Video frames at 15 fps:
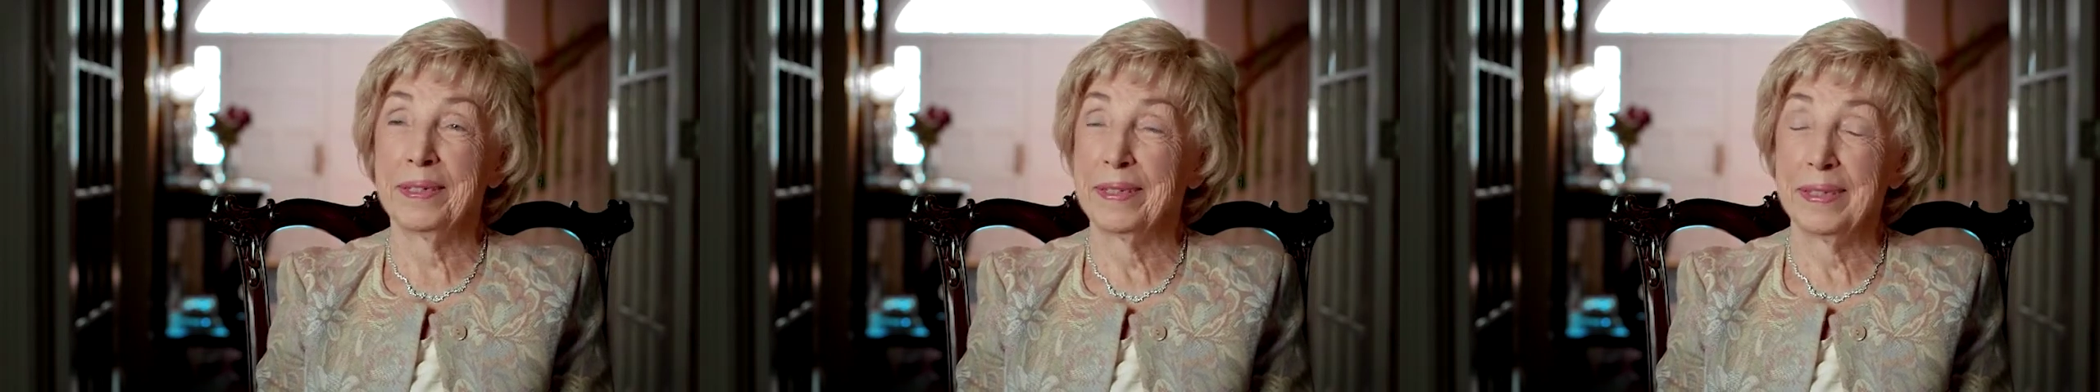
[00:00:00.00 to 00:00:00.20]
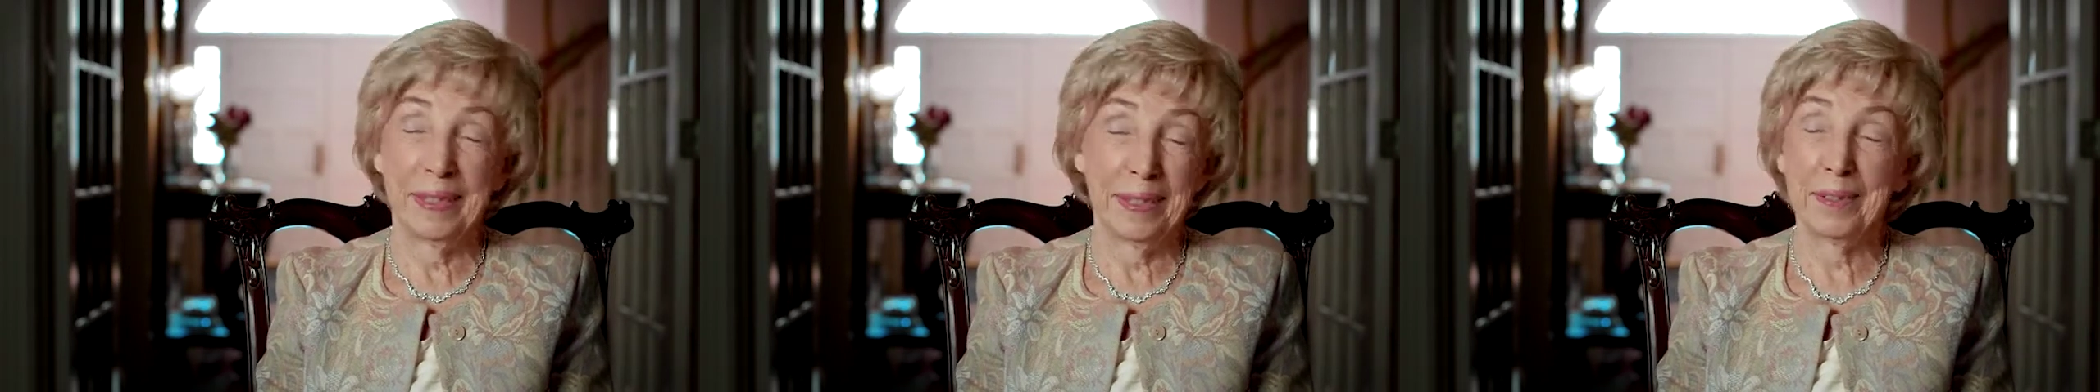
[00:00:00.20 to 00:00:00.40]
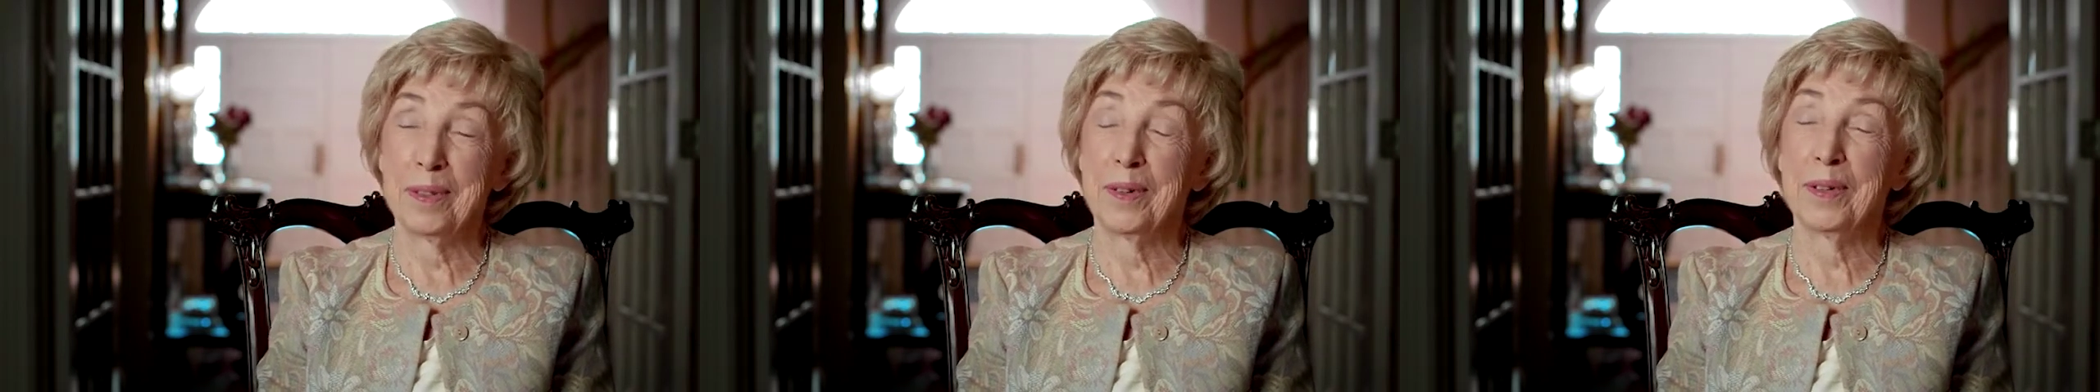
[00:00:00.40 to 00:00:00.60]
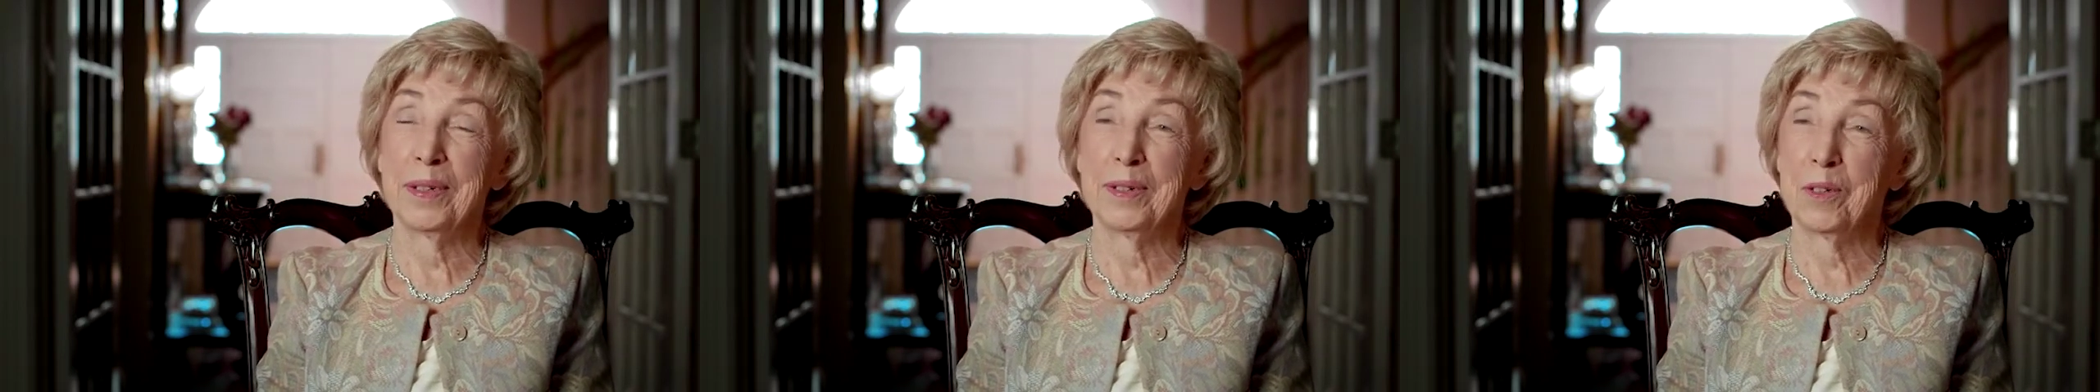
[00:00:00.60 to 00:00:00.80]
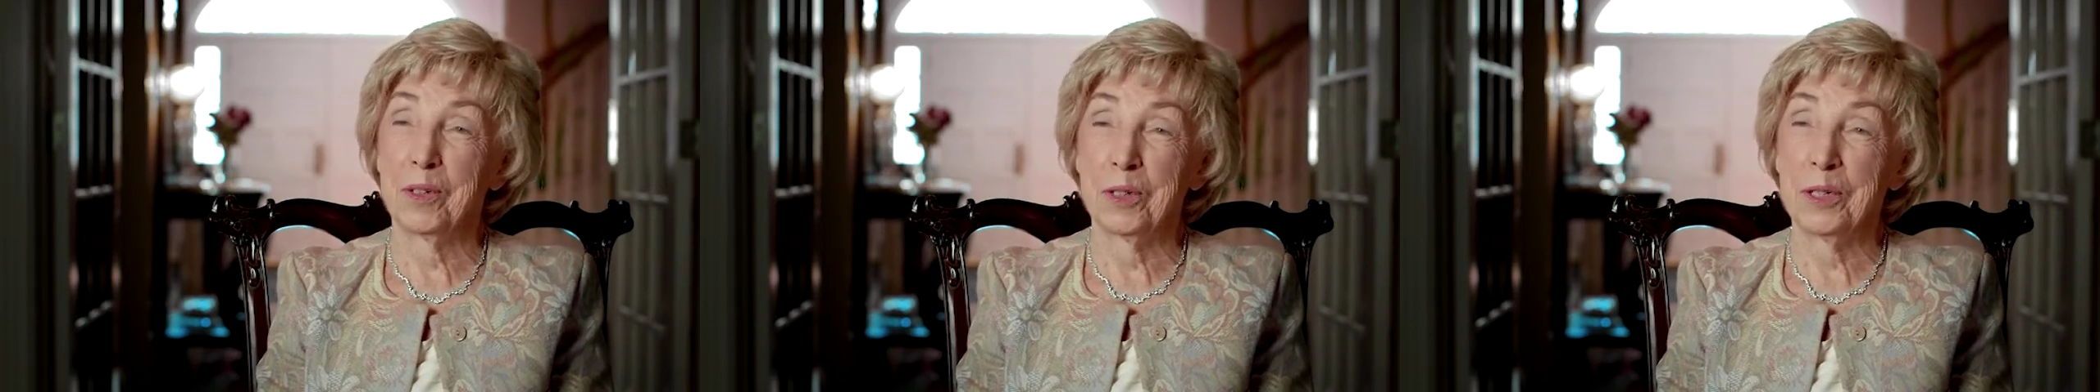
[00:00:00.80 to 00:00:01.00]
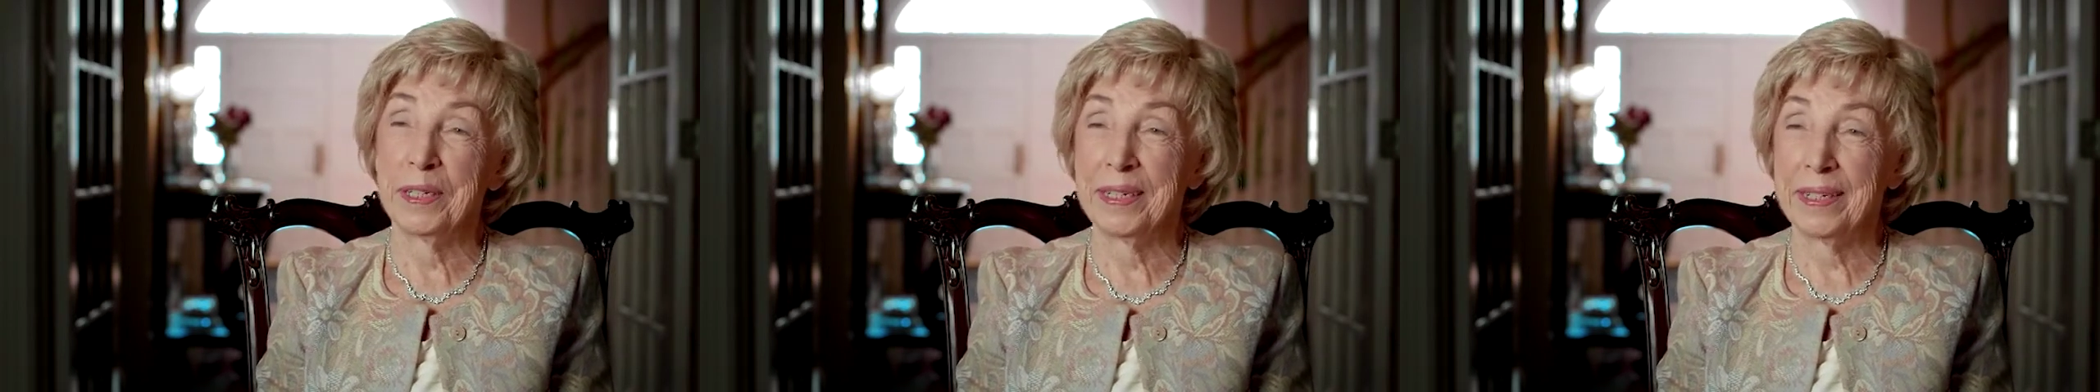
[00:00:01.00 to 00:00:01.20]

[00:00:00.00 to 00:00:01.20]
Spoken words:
year-long journey